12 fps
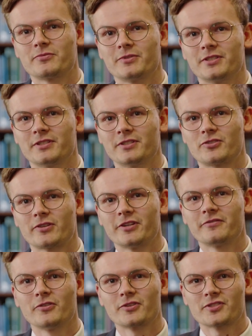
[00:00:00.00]
We try to
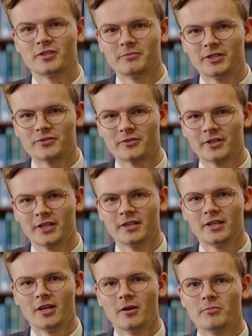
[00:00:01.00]
focus on mentoring
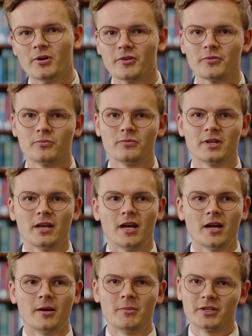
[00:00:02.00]
both
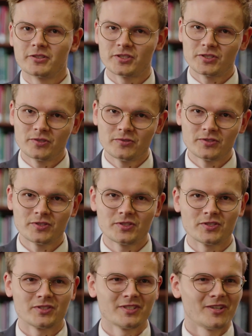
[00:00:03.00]
among the
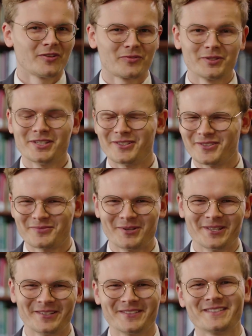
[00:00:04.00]
students, 3Ls,
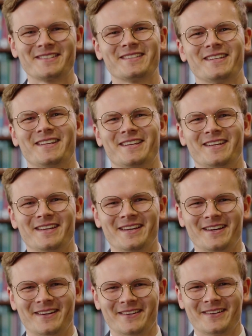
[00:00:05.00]

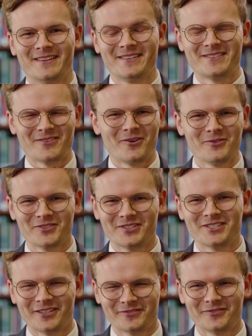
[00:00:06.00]
1Ls. It's always good
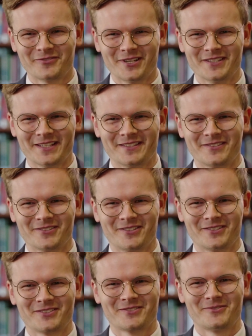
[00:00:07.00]
to have a friend at the
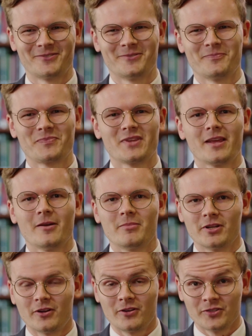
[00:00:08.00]
law school,
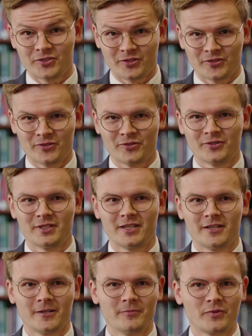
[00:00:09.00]
but also
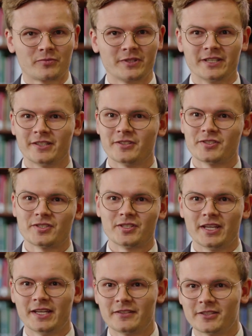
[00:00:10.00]
3Ls
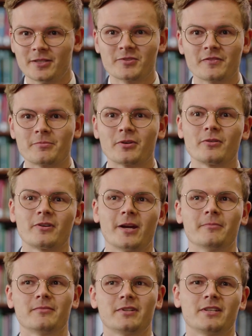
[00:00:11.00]
and alums of the
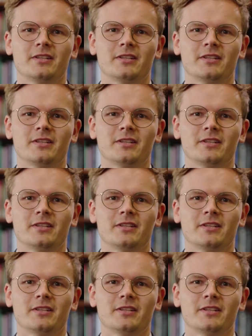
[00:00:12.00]
program.